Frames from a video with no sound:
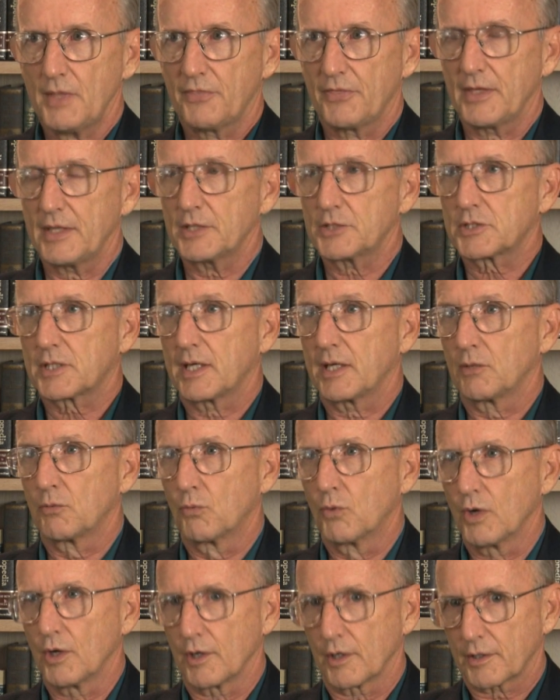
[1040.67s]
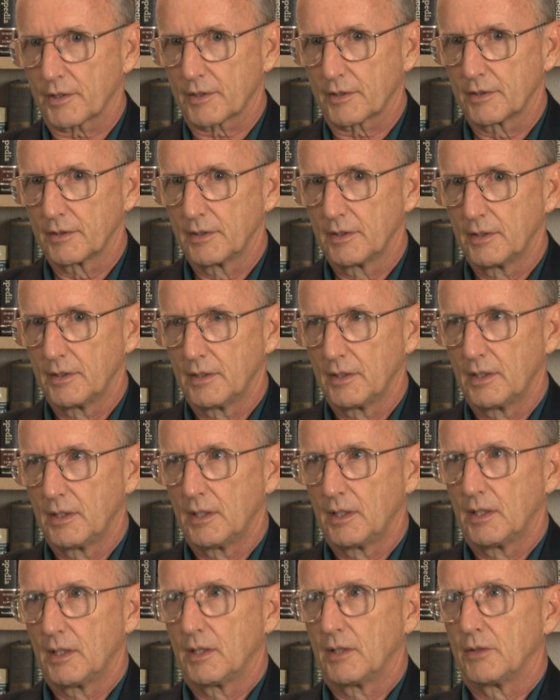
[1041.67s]
Things can work
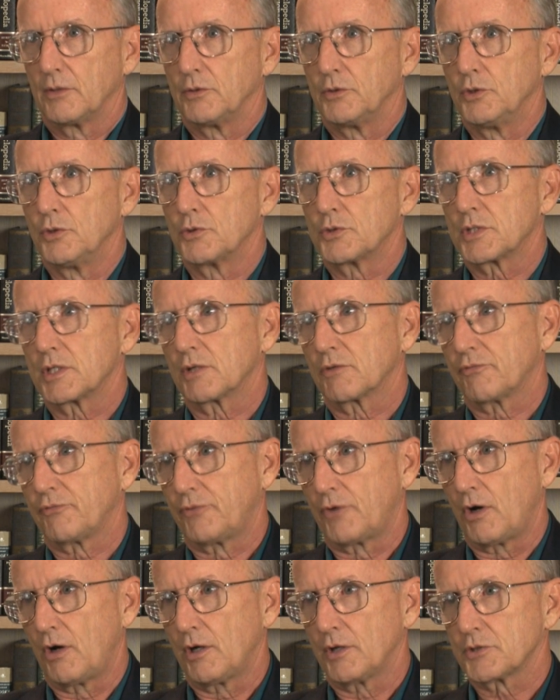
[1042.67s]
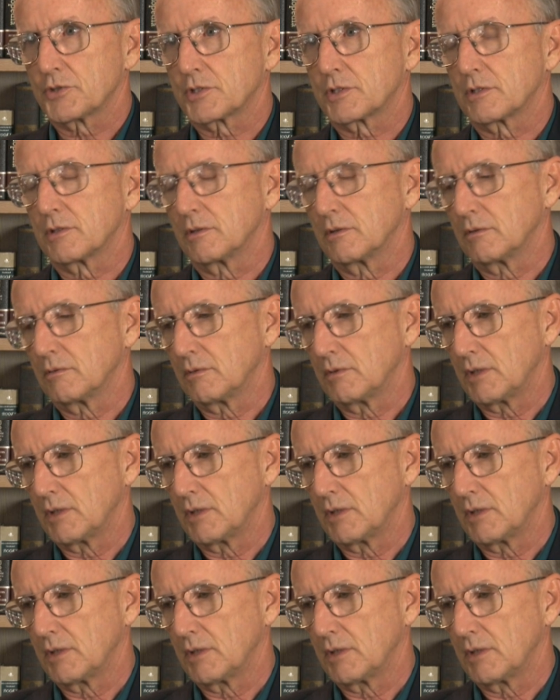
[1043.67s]
using false